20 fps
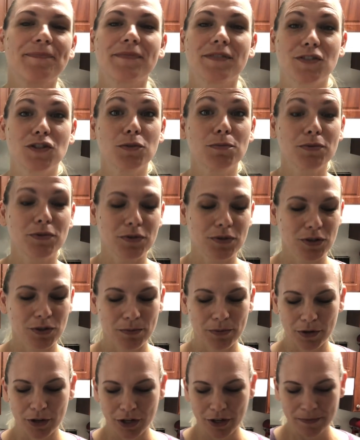Super,
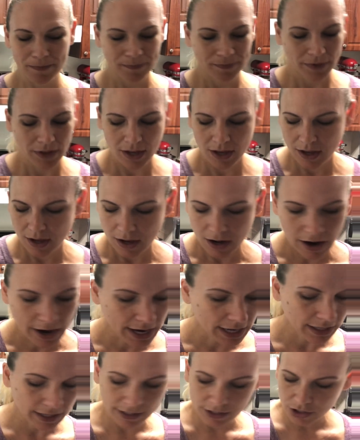super good. All
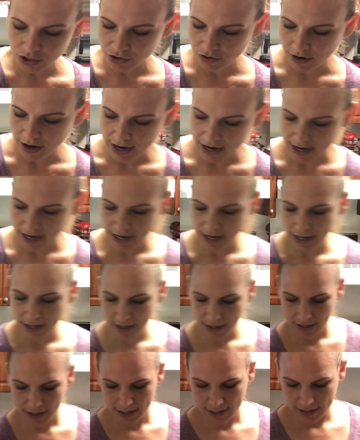right, let's try
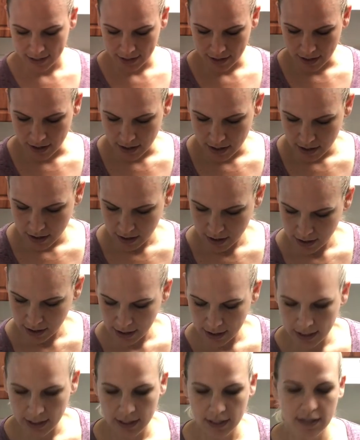this,
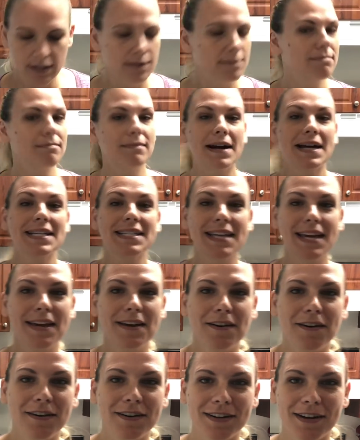my
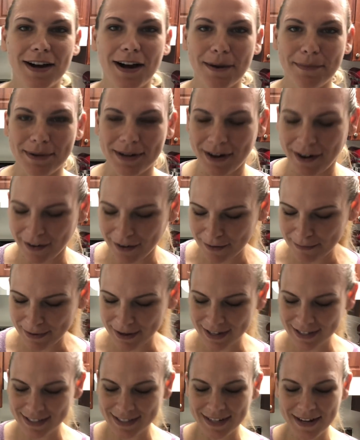take on carbonara
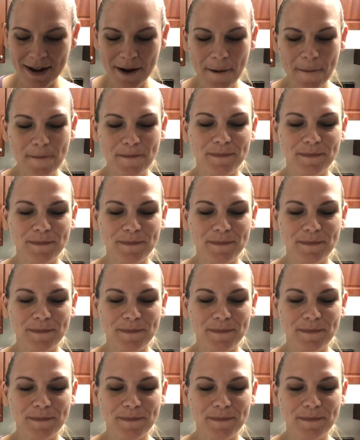pasta.